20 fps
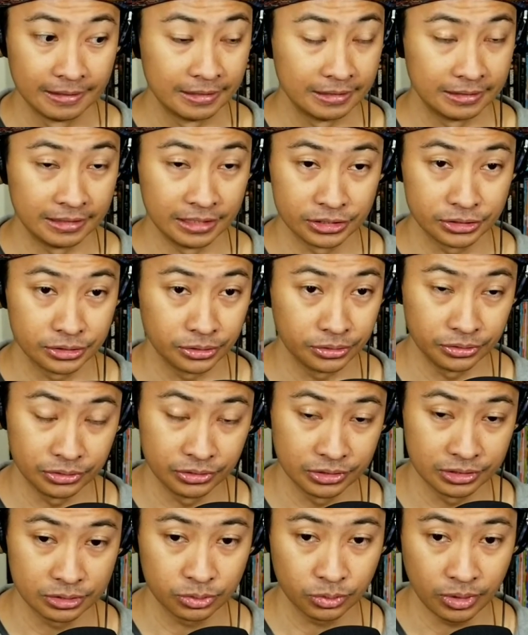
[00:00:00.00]
They show you
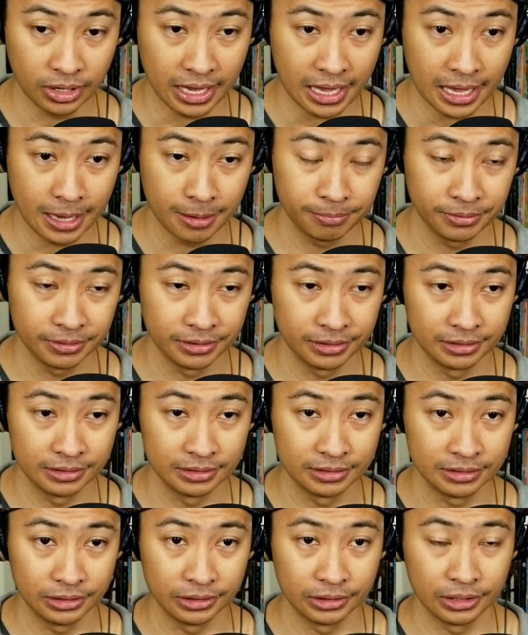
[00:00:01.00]
just what happened,
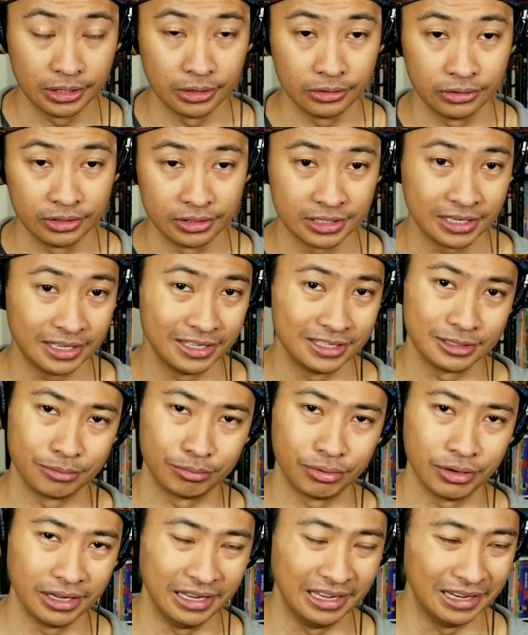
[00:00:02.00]
you know, the Titans are
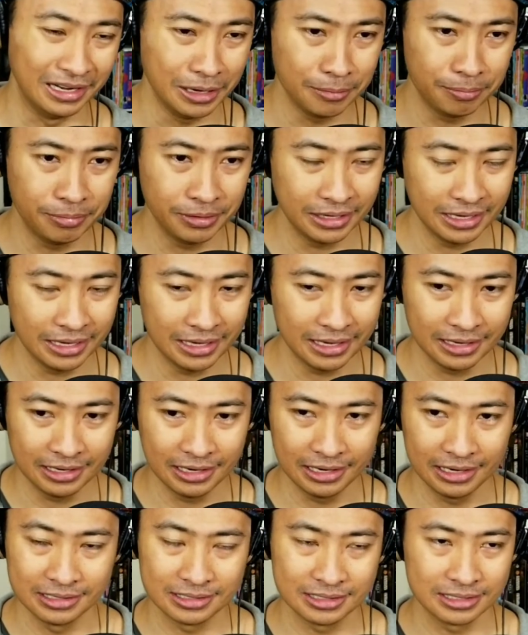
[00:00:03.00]
breaking up again, and
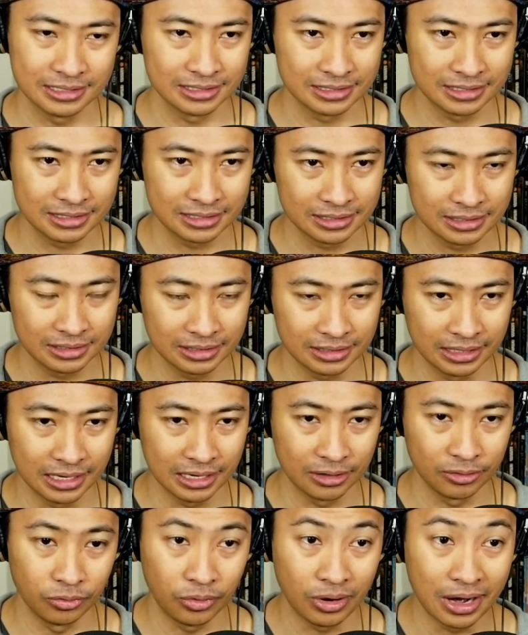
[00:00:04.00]
it's just
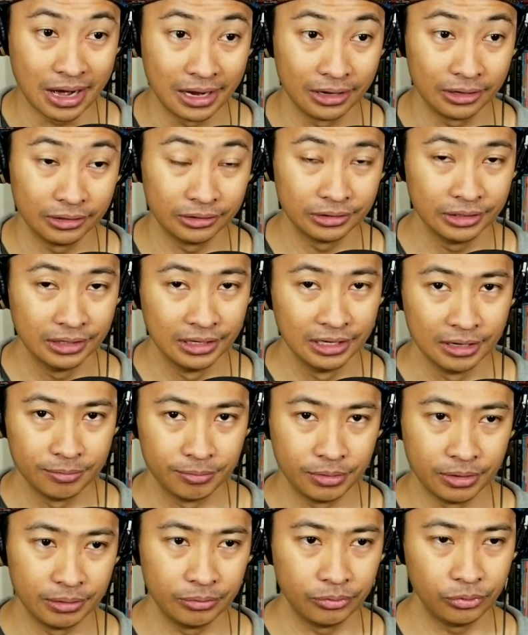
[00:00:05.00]
getting wild.
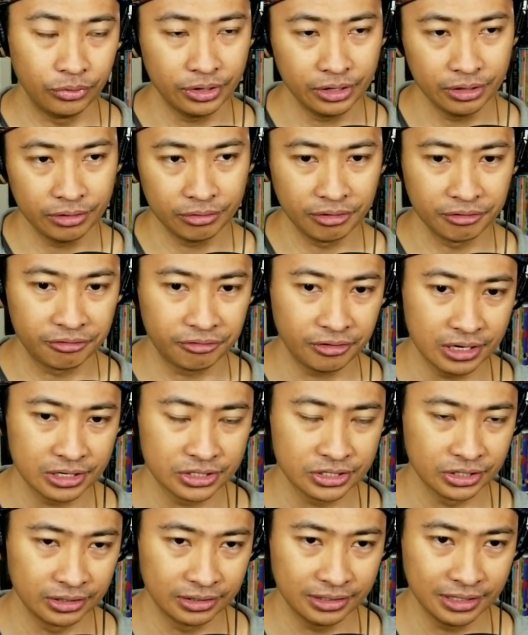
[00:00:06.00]
But one of the
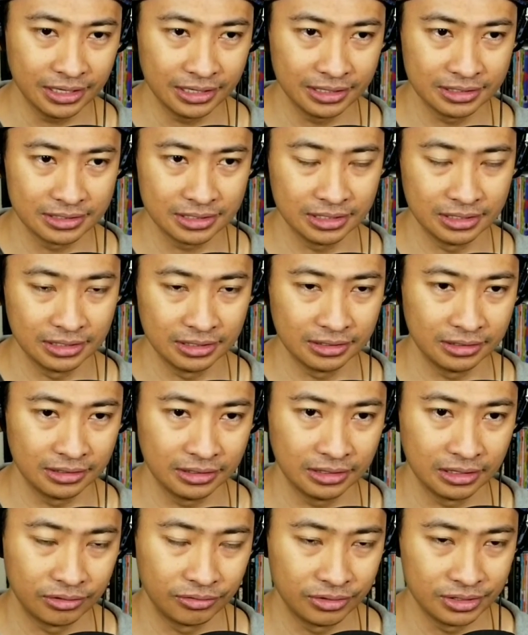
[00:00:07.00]
refreshing things in the
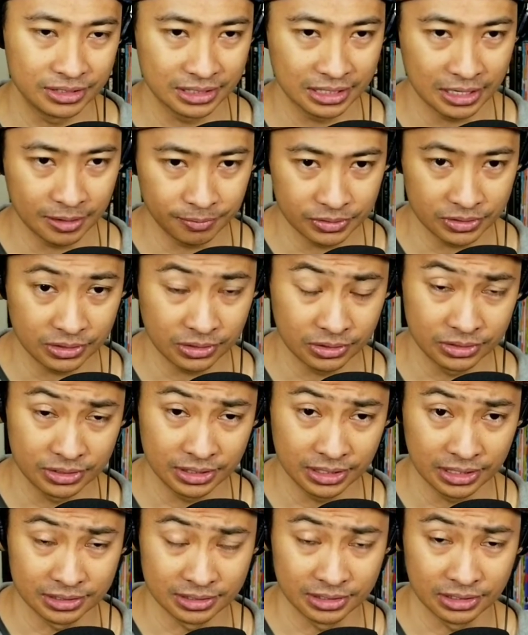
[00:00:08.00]
uh, recent episodes
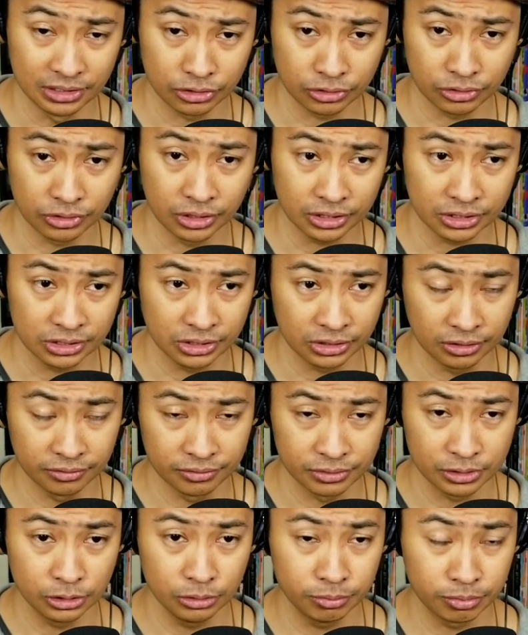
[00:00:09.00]
is the introduction of
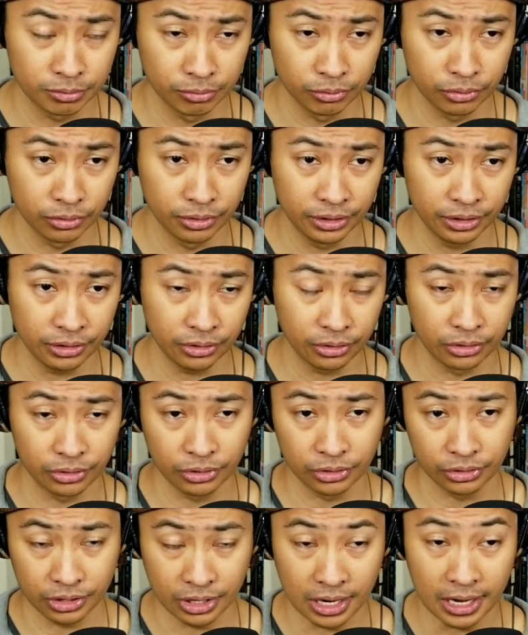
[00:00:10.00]
Superboy or,
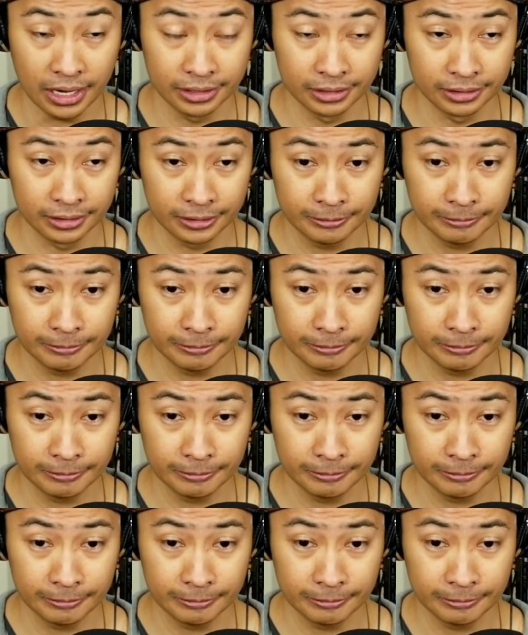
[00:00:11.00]
or Connor,